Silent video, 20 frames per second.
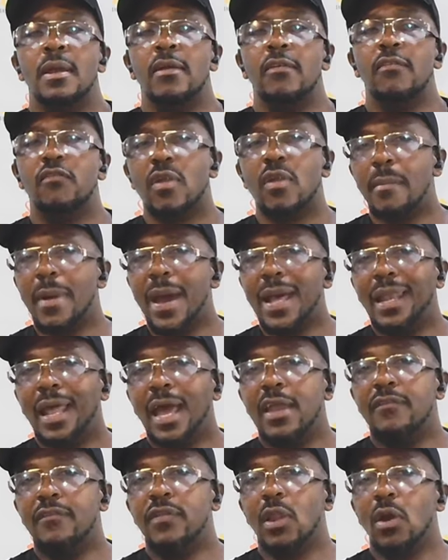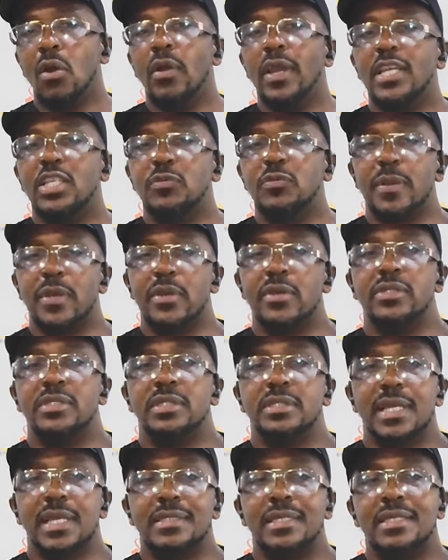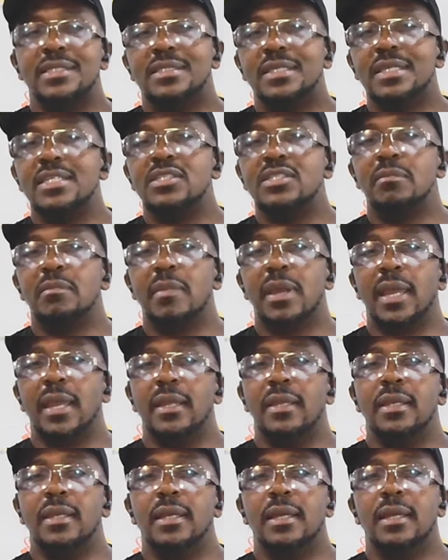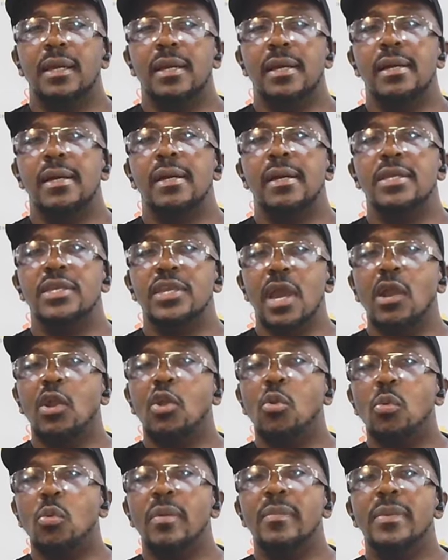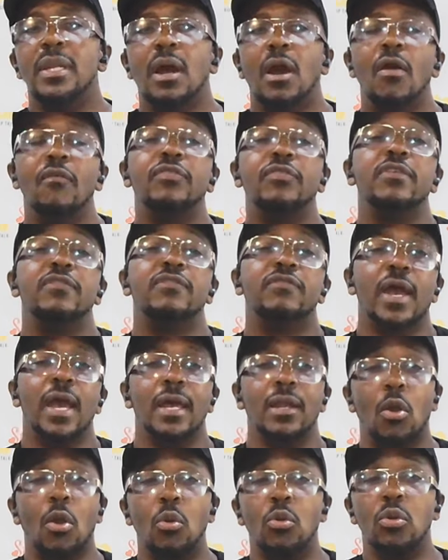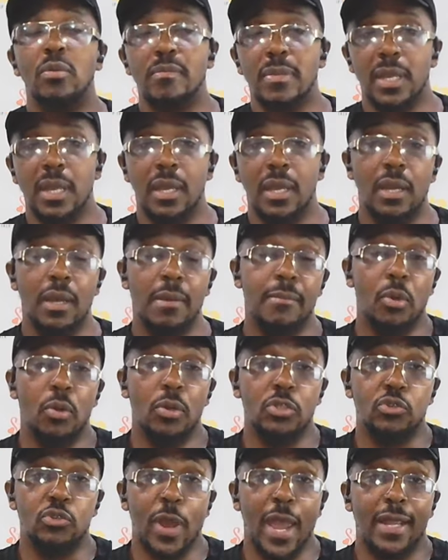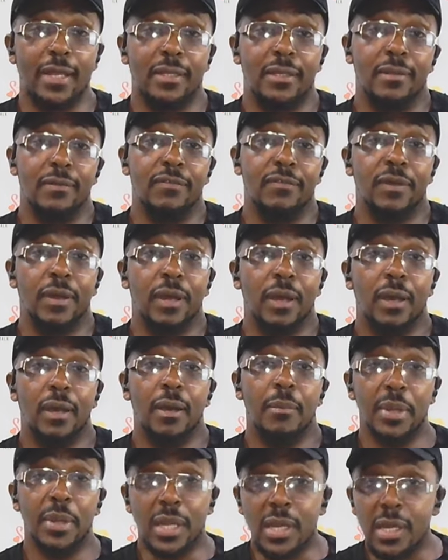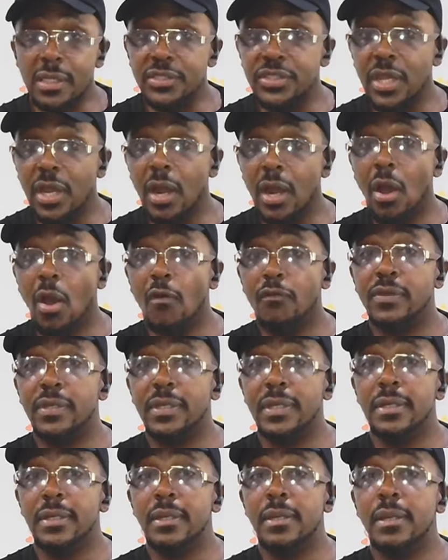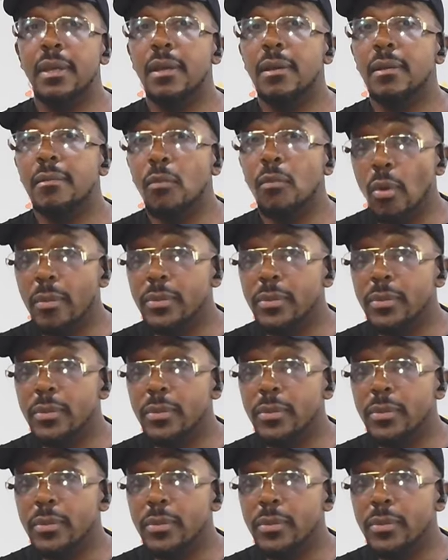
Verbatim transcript: from my lifelong experiences as a seasoned man, uh, younger women often find older men more attractive uh, because they're often more